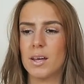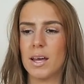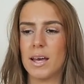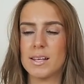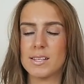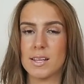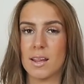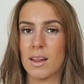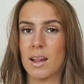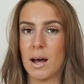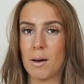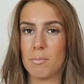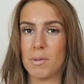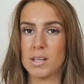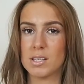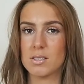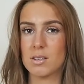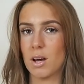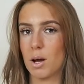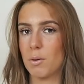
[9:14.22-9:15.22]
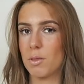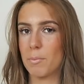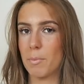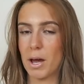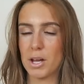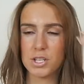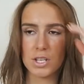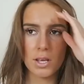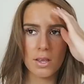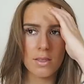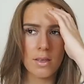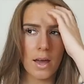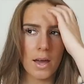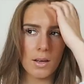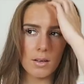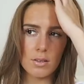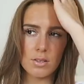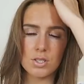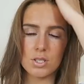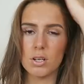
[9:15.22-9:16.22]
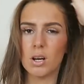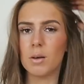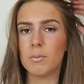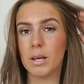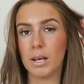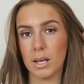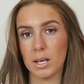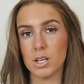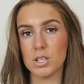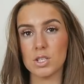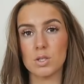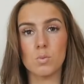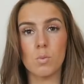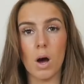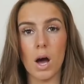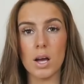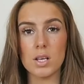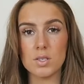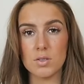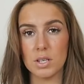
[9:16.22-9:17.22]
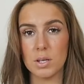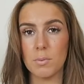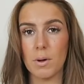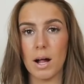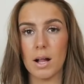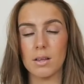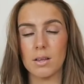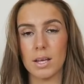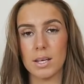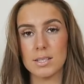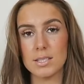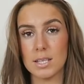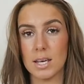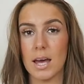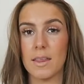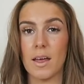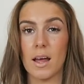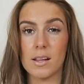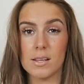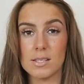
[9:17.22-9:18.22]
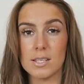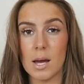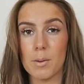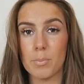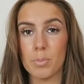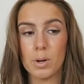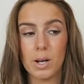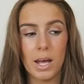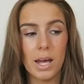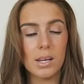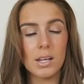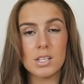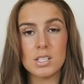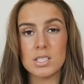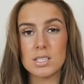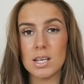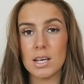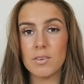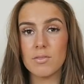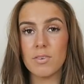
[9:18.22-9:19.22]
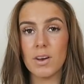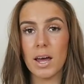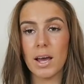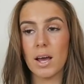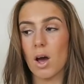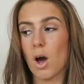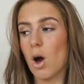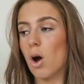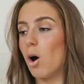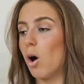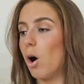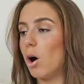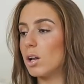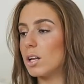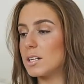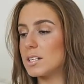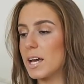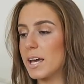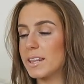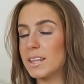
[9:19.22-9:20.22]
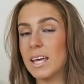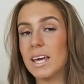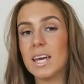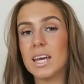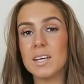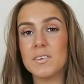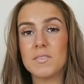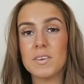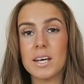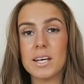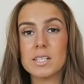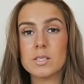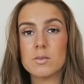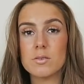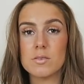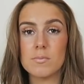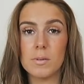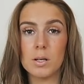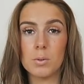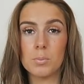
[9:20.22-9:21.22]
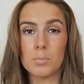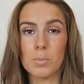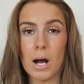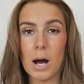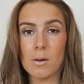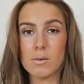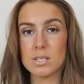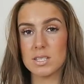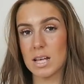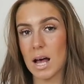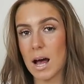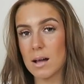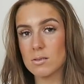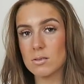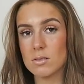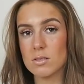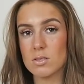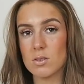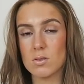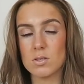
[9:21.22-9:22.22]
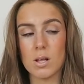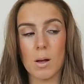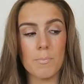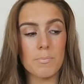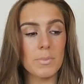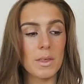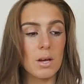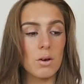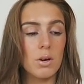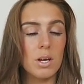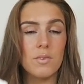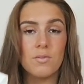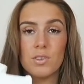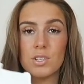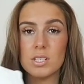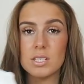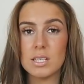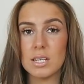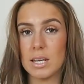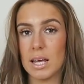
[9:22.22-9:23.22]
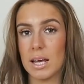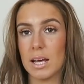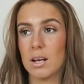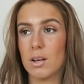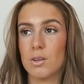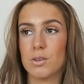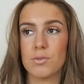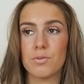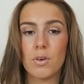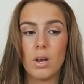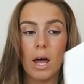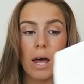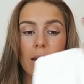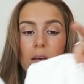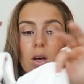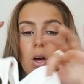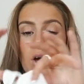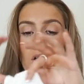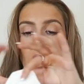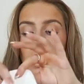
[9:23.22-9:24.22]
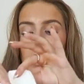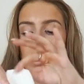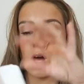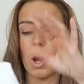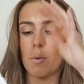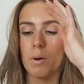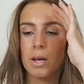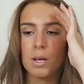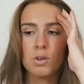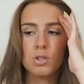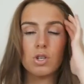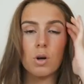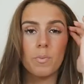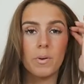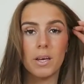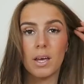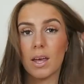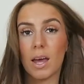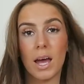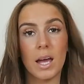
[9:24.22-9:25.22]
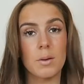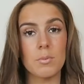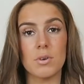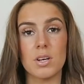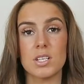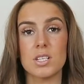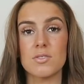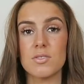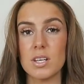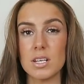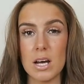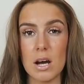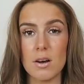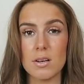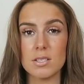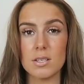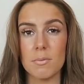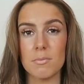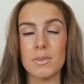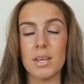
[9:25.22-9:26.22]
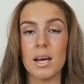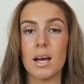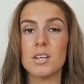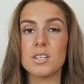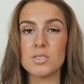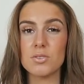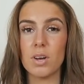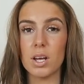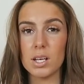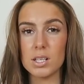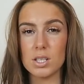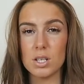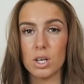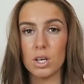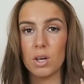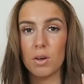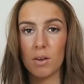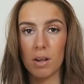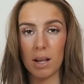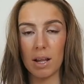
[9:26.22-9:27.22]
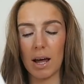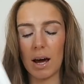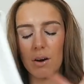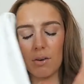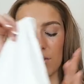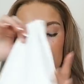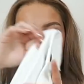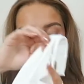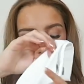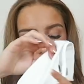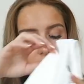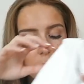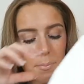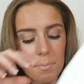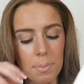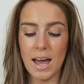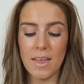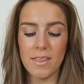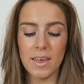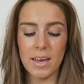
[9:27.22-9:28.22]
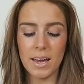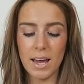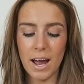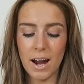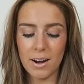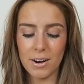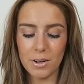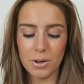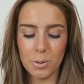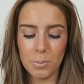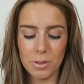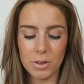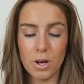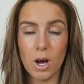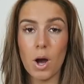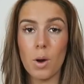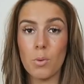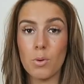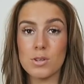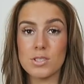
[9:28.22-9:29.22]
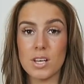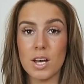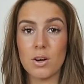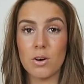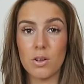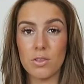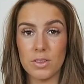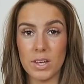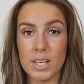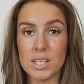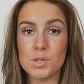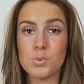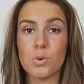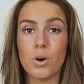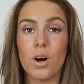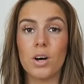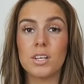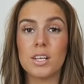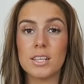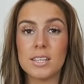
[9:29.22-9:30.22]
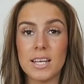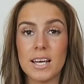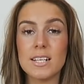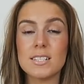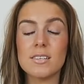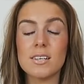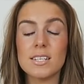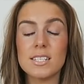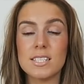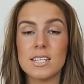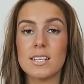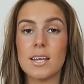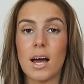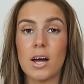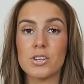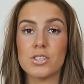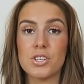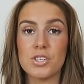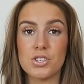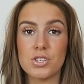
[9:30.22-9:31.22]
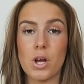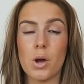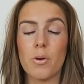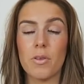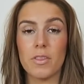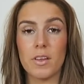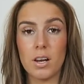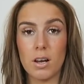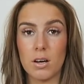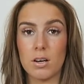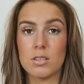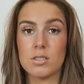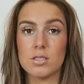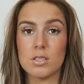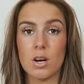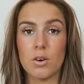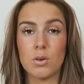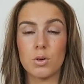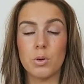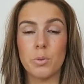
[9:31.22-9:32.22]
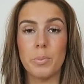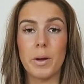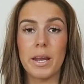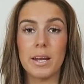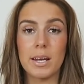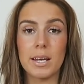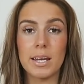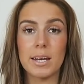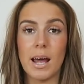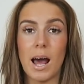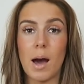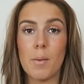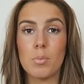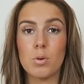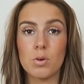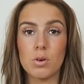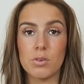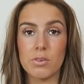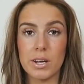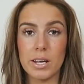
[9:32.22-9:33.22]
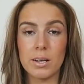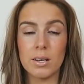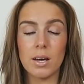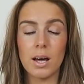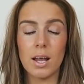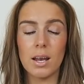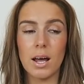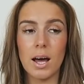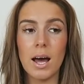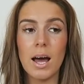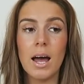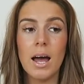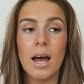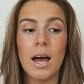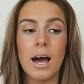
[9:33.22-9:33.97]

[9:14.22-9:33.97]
isn't that meant to go with the matching thing do you know what i mean like it just works really well like together and separately and i just think for like holiday in the evenings with some little brown sandals or something or even just in england for like going shopping in Cambridge for the day or something. I just feel like it's a cute little outfit. And then carrying on with co-ords, I got this one. This I did actually show in the last Zara haul, but in like an apple green colour.